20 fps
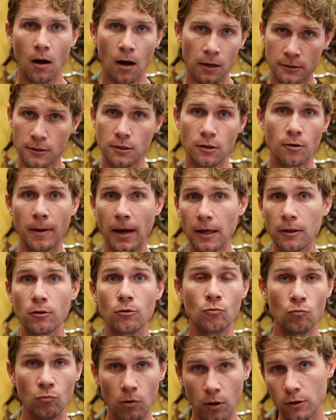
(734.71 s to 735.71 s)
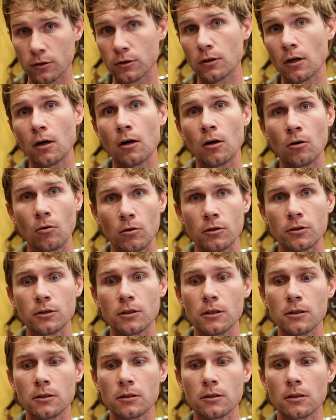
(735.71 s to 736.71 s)
osteopath who works on our
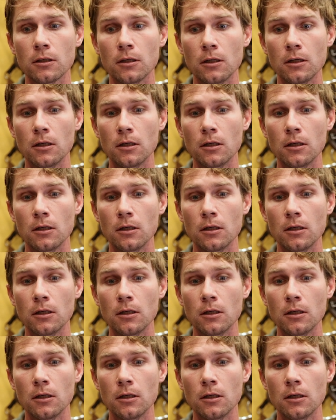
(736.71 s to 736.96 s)
horses,